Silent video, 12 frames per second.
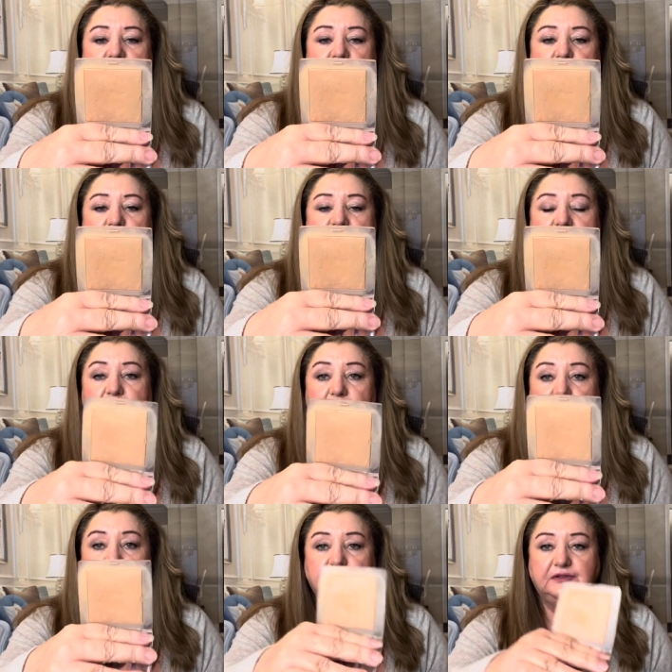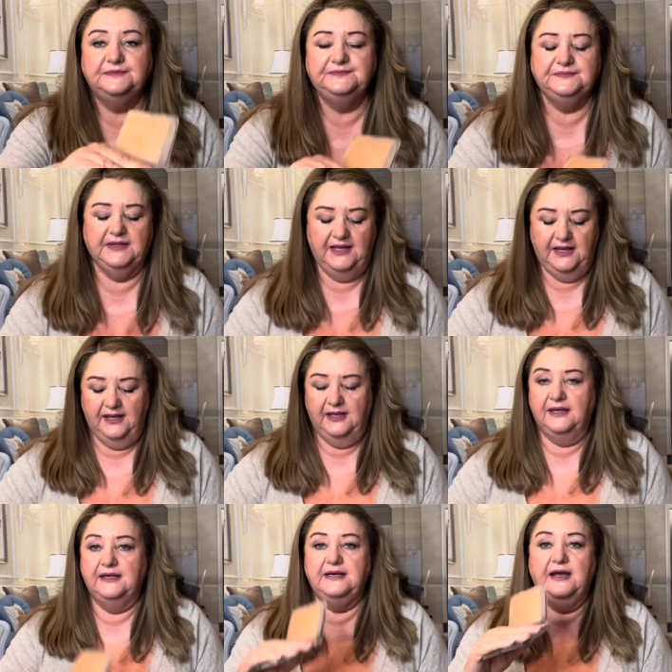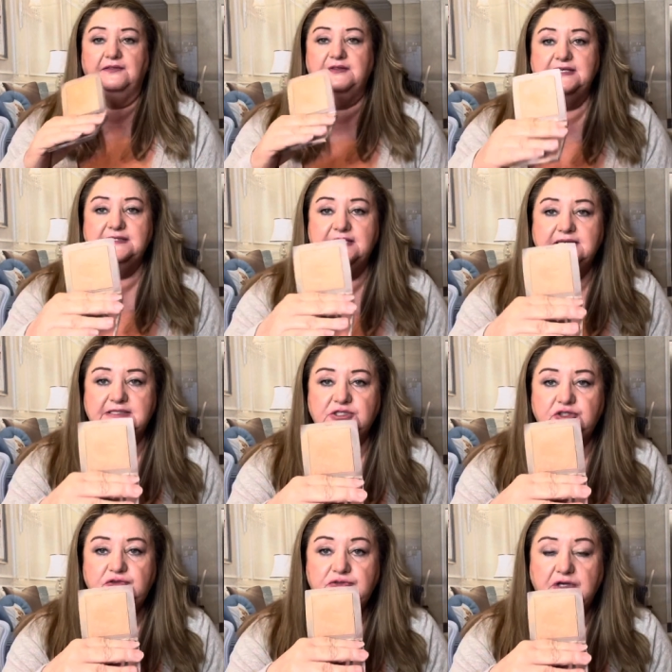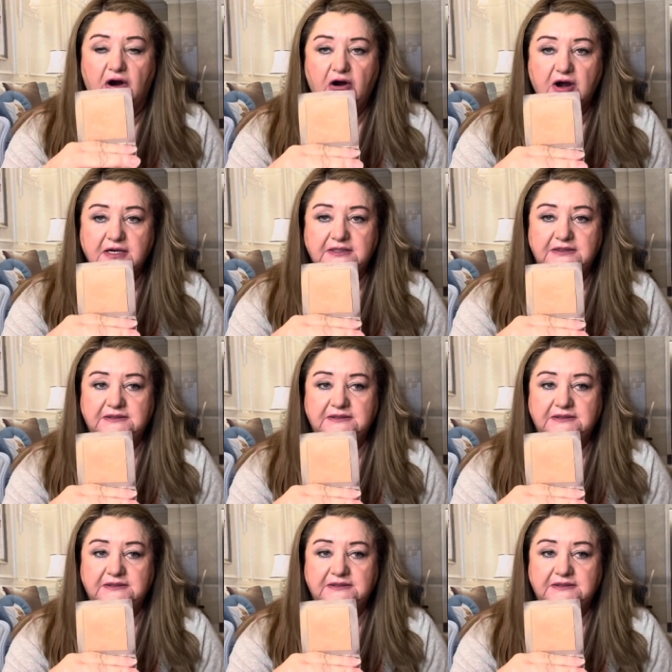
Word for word: 3 neutral. Now this is too dark,